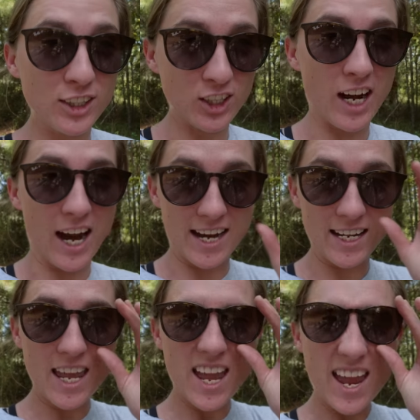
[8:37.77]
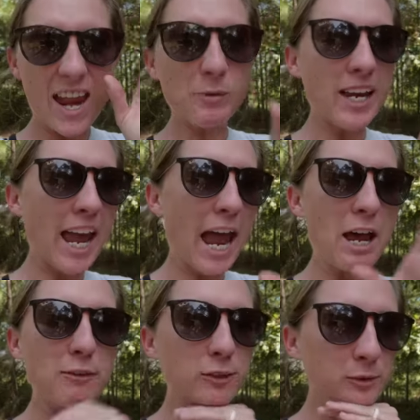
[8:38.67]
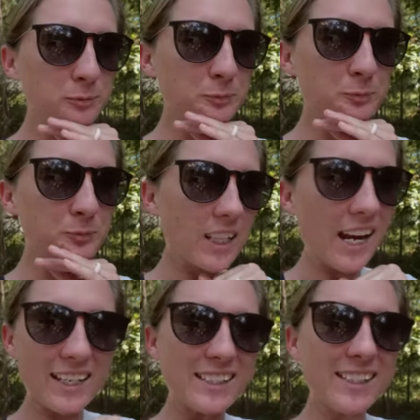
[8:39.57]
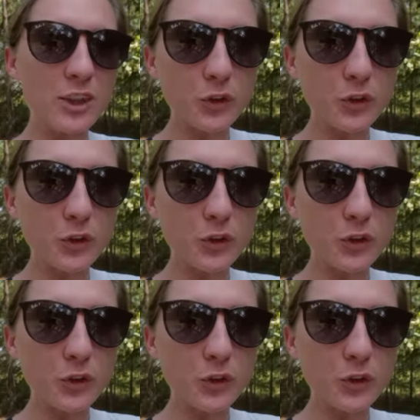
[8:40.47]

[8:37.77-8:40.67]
to grind. And we have, I can see